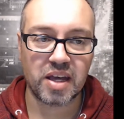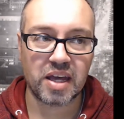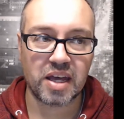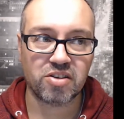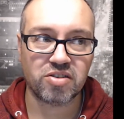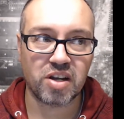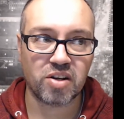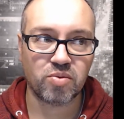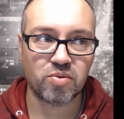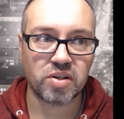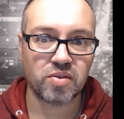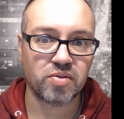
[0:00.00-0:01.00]
a channel
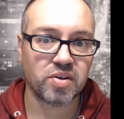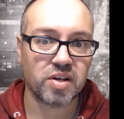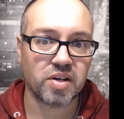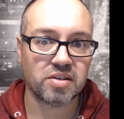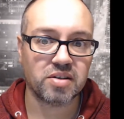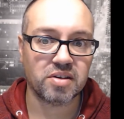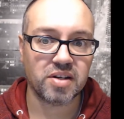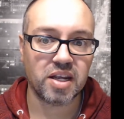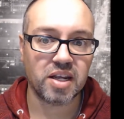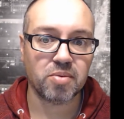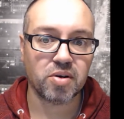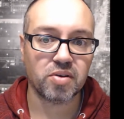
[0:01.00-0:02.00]
which I forgot the
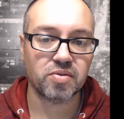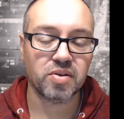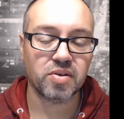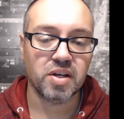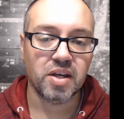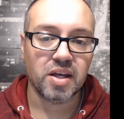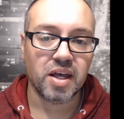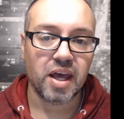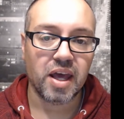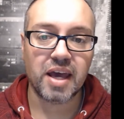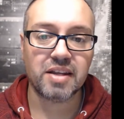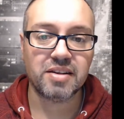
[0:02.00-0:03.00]
name of,
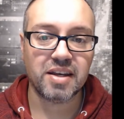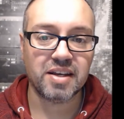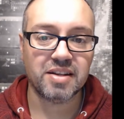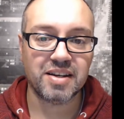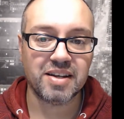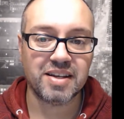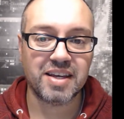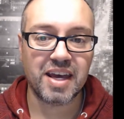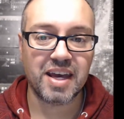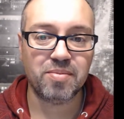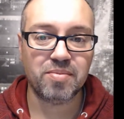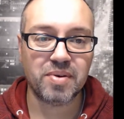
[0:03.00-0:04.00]
and it's a
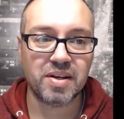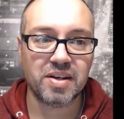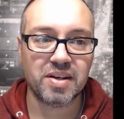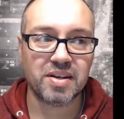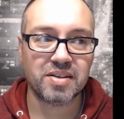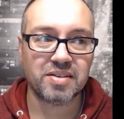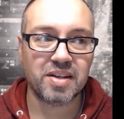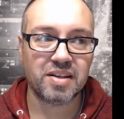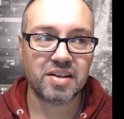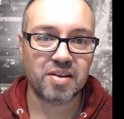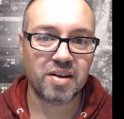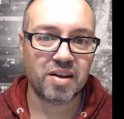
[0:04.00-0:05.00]
game has
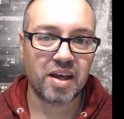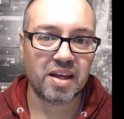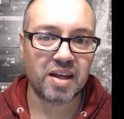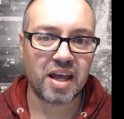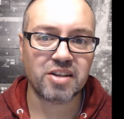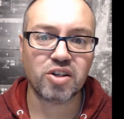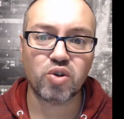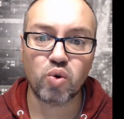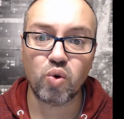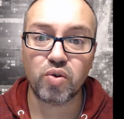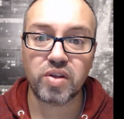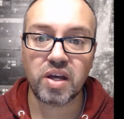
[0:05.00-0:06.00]
a cool
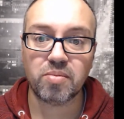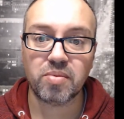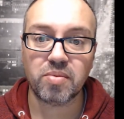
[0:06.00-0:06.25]
theme.